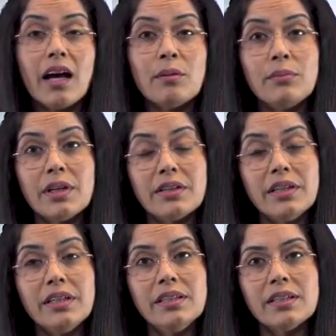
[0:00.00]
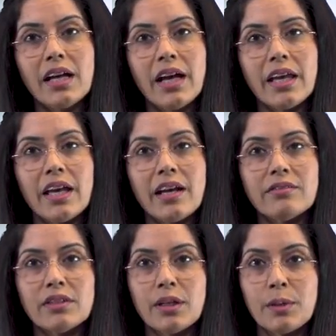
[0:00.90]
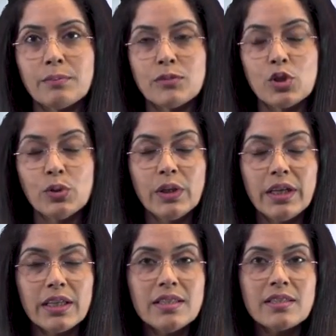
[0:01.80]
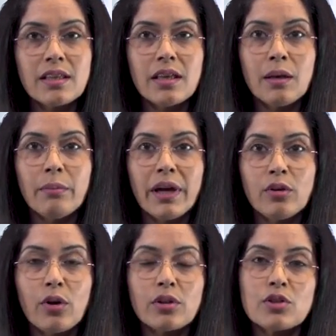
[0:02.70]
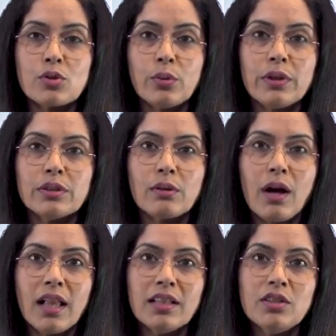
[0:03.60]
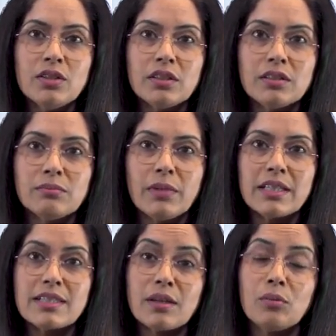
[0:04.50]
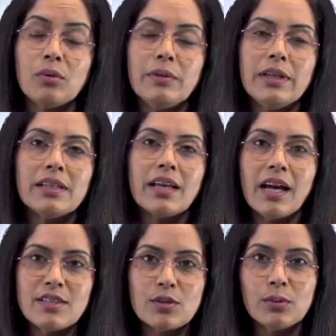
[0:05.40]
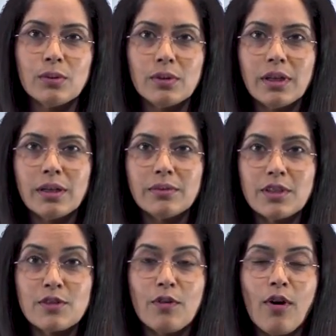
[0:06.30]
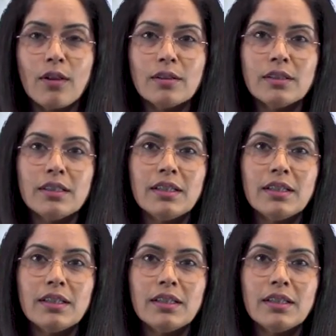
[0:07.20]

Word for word: I'm married, I have um, two kids. My daughter is going to college and my son will be in high school uh, this fall.